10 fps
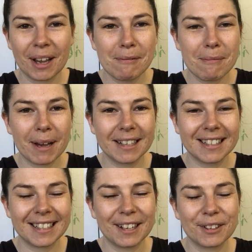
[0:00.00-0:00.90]
I'm about
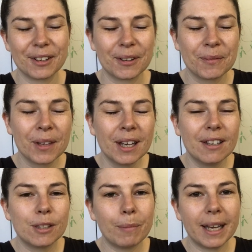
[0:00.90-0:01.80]
to tell you.
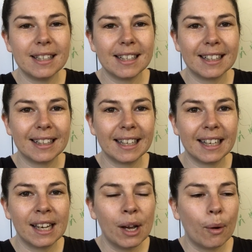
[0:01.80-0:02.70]
So
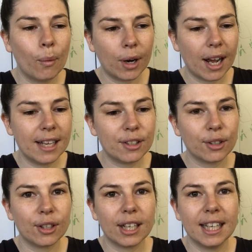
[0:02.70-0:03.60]
basically what I do
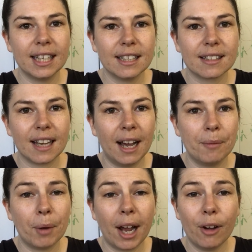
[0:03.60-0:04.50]
is
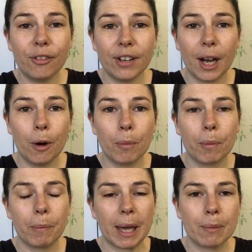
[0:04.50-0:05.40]
I often
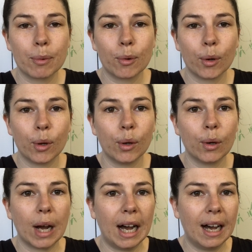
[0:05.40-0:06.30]
help people
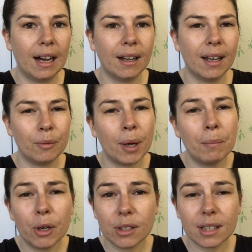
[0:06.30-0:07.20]
who are, and
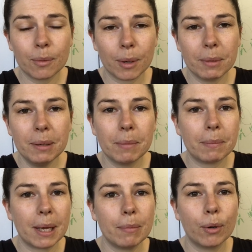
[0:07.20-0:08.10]
mostly women,
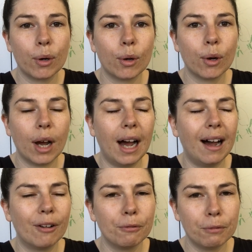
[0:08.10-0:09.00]
but people who
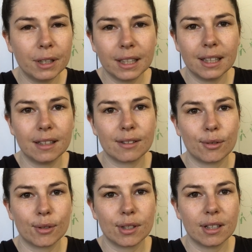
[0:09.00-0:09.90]
are really
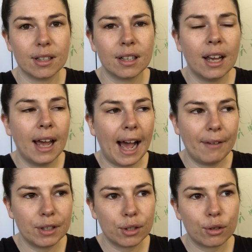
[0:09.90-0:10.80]
exhausted,
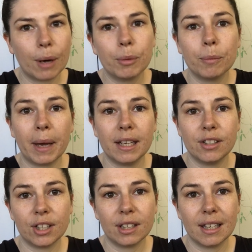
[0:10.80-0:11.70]
having trouble
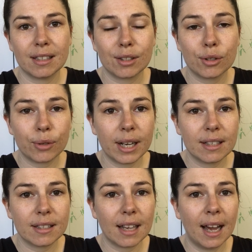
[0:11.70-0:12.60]
managing their
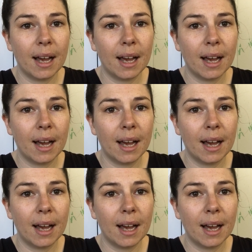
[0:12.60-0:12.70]
stress,